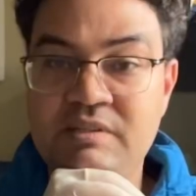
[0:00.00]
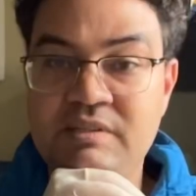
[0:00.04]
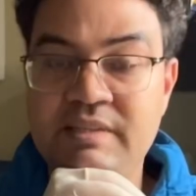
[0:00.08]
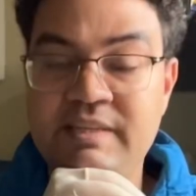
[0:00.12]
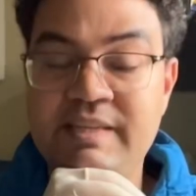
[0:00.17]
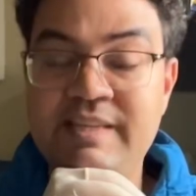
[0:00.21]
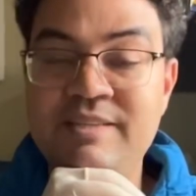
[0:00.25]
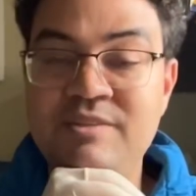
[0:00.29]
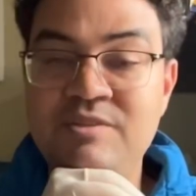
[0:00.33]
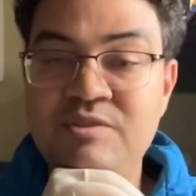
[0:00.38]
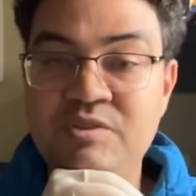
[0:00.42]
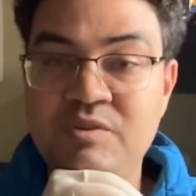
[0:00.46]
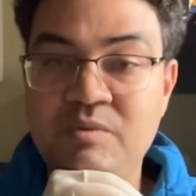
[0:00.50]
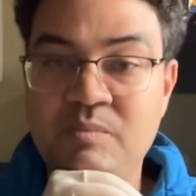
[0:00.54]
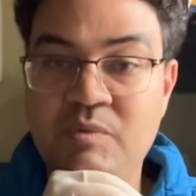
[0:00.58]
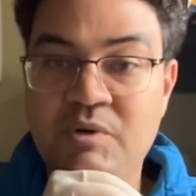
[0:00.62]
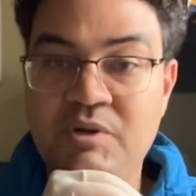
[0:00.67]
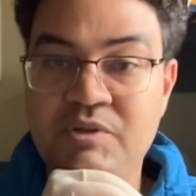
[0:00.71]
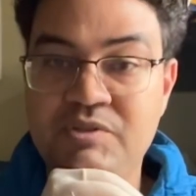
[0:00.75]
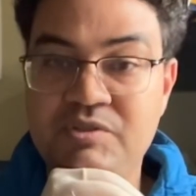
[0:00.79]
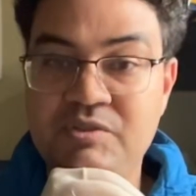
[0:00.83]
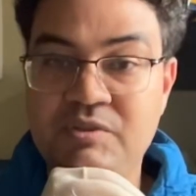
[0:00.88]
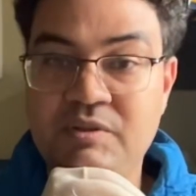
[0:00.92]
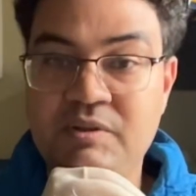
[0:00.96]
into
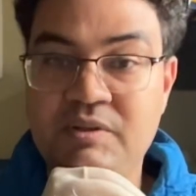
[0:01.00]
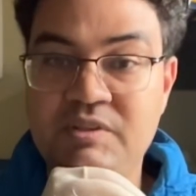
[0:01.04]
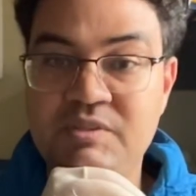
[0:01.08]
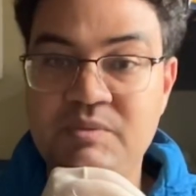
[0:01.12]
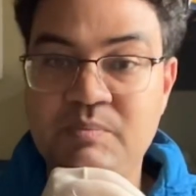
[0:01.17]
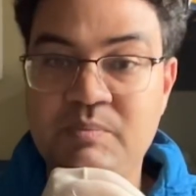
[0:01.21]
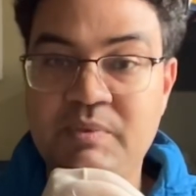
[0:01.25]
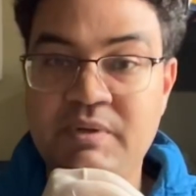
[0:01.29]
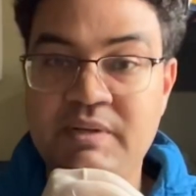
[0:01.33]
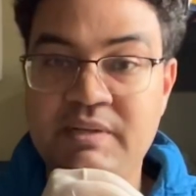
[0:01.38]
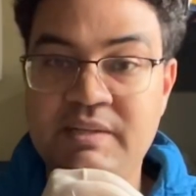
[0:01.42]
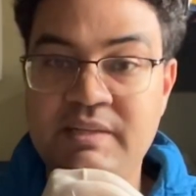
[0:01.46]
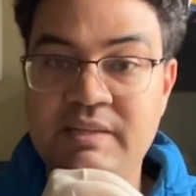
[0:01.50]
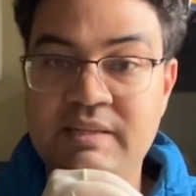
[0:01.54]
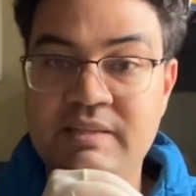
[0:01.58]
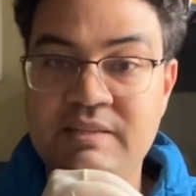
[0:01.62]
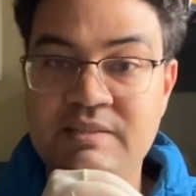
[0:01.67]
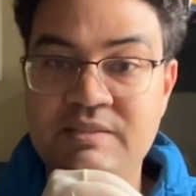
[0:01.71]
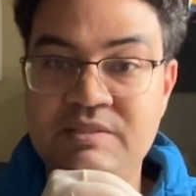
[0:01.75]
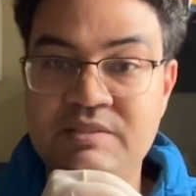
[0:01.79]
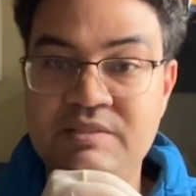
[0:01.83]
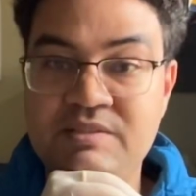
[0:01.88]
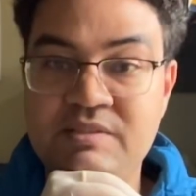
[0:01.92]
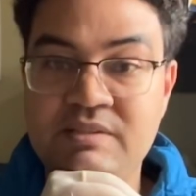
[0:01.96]
martial arts but
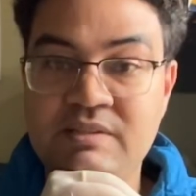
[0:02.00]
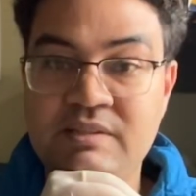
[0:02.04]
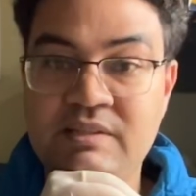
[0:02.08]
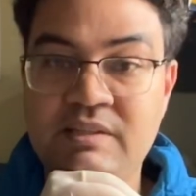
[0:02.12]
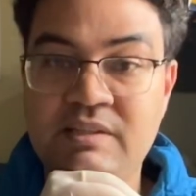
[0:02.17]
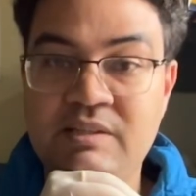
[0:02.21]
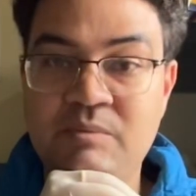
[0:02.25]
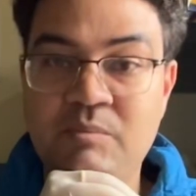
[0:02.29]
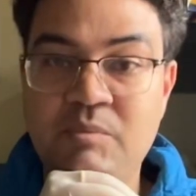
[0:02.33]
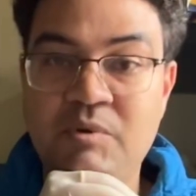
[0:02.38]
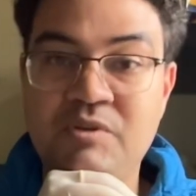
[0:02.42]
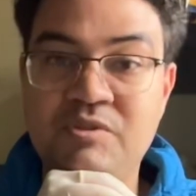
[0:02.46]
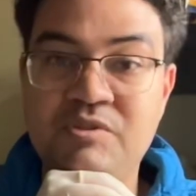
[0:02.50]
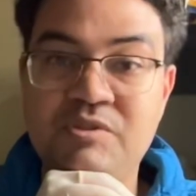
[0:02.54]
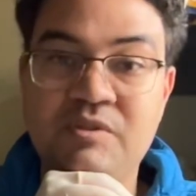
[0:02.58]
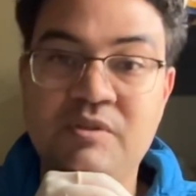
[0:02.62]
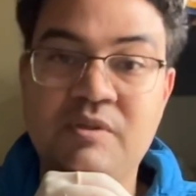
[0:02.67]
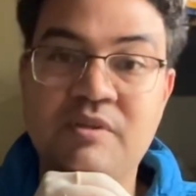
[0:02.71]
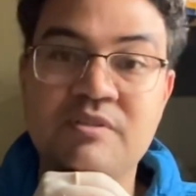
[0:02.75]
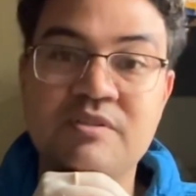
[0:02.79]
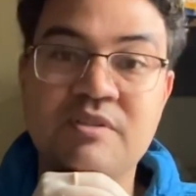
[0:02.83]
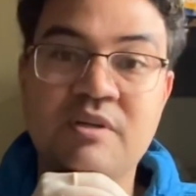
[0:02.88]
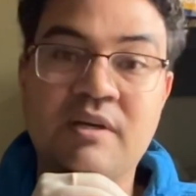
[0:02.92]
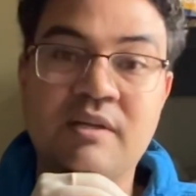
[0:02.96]
is in the Martial
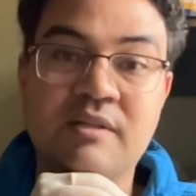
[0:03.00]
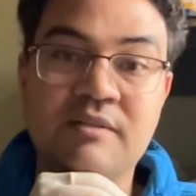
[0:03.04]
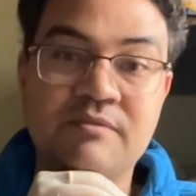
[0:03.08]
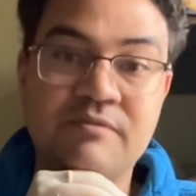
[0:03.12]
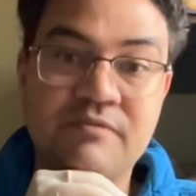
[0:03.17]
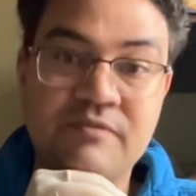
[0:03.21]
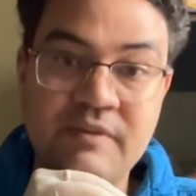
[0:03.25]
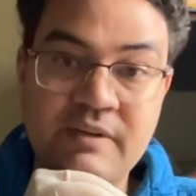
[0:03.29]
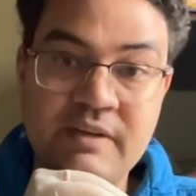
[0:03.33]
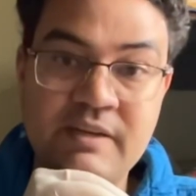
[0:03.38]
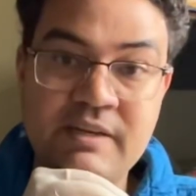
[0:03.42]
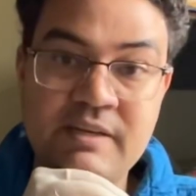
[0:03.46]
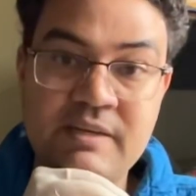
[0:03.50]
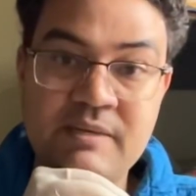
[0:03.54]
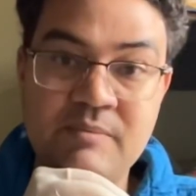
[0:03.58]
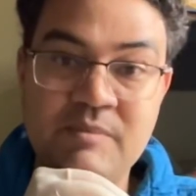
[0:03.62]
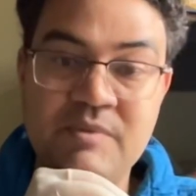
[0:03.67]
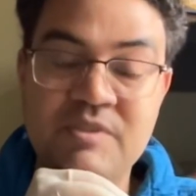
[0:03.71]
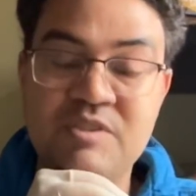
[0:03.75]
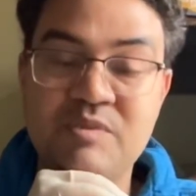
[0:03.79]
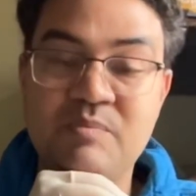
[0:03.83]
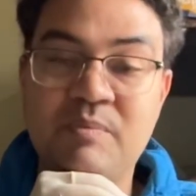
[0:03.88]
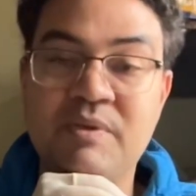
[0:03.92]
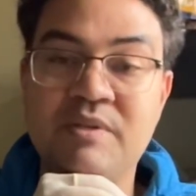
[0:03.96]
Arts Hall of Fame
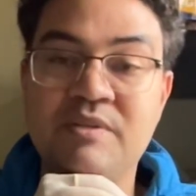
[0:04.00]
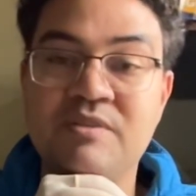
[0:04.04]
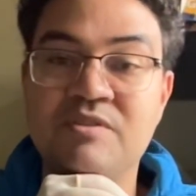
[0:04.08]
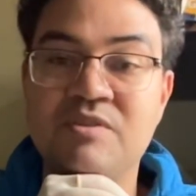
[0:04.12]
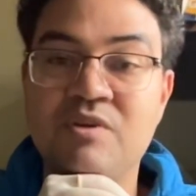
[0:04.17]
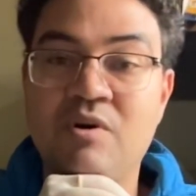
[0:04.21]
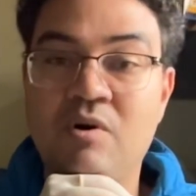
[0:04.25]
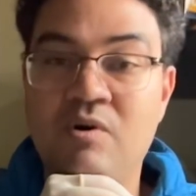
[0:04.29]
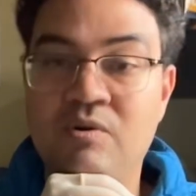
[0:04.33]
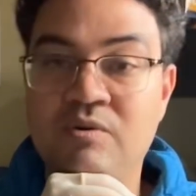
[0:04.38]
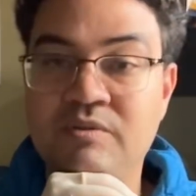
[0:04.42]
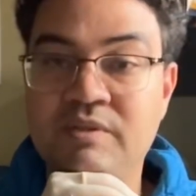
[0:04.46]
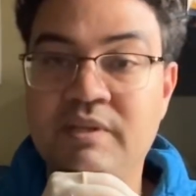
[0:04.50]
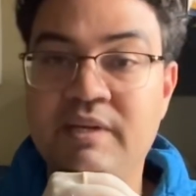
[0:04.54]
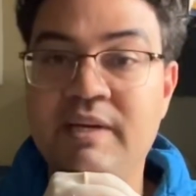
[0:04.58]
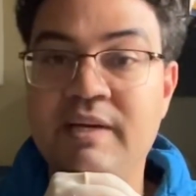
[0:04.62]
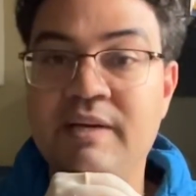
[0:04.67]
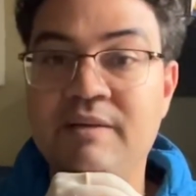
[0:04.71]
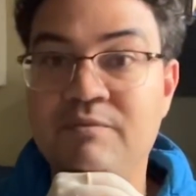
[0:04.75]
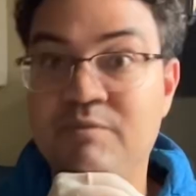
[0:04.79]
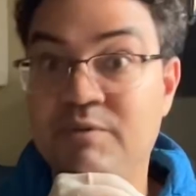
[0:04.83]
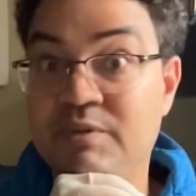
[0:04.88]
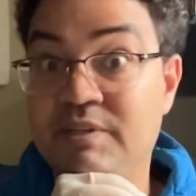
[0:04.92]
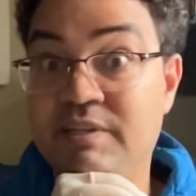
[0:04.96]
and spends all day
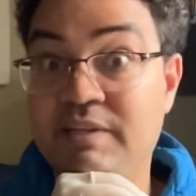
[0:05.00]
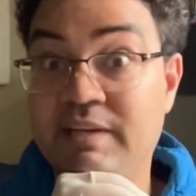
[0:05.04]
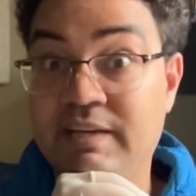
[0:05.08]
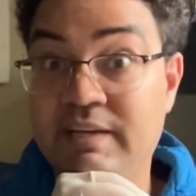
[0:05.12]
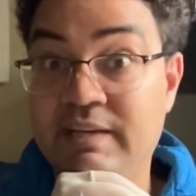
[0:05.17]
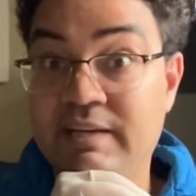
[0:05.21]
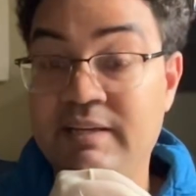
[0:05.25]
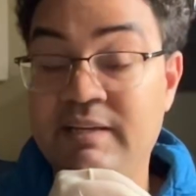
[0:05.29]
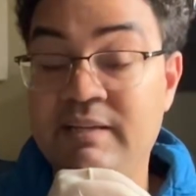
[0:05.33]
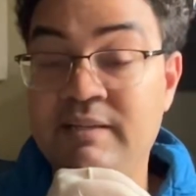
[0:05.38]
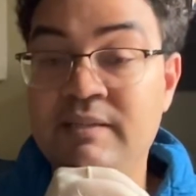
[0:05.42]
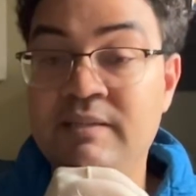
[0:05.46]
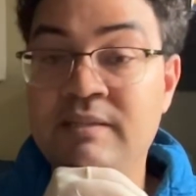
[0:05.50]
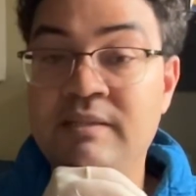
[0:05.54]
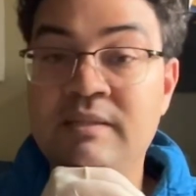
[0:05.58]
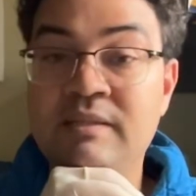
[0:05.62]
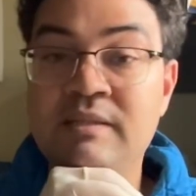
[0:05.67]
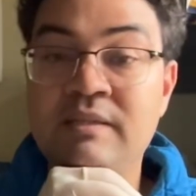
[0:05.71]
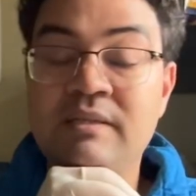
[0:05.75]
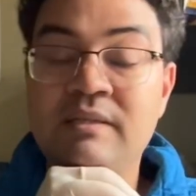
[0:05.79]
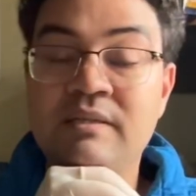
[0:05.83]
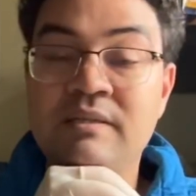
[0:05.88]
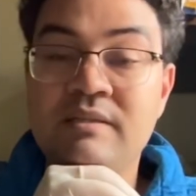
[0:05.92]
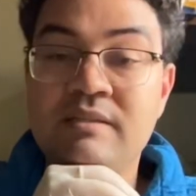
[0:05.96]
every day
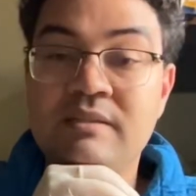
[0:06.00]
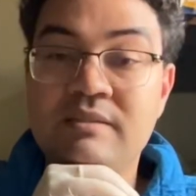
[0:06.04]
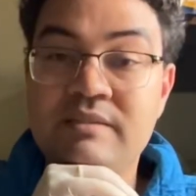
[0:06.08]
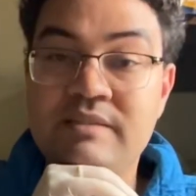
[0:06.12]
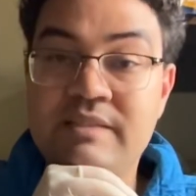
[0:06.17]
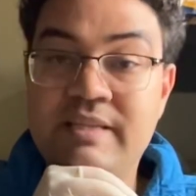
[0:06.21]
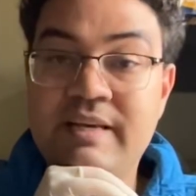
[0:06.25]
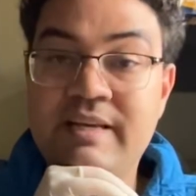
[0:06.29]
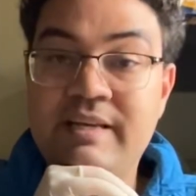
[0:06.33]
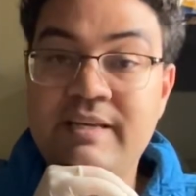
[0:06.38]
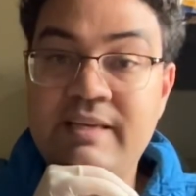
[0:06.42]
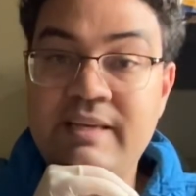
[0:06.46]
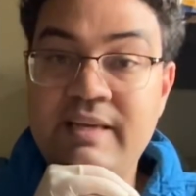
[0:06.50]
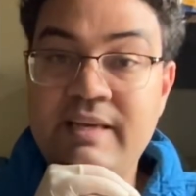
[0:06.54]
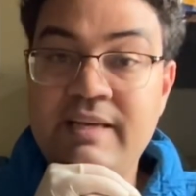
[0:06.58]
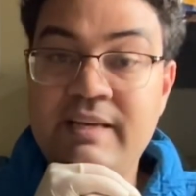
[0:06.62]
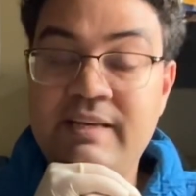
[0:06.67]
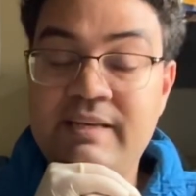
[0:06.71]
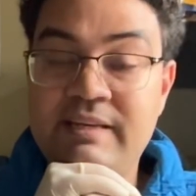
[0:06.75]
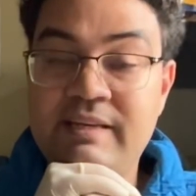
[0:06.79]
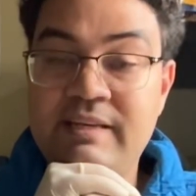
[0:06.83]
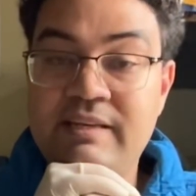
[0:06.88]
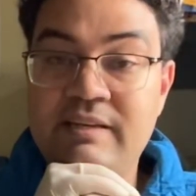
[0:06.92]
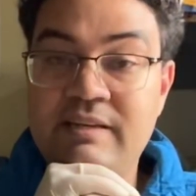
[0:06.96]

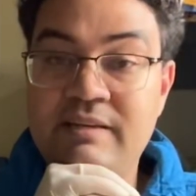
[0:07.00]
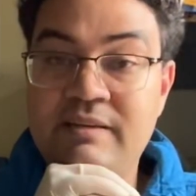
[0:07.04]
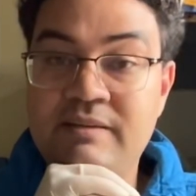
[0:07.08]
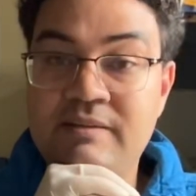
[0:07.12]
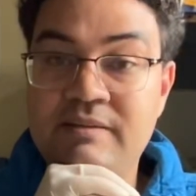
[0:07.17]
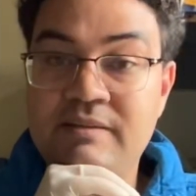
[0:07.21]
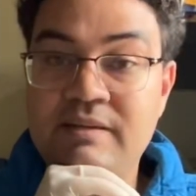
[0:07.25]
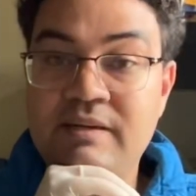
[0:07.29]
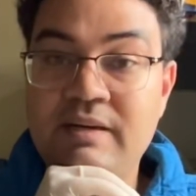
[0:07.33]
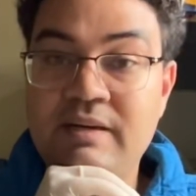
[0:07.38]
dedicating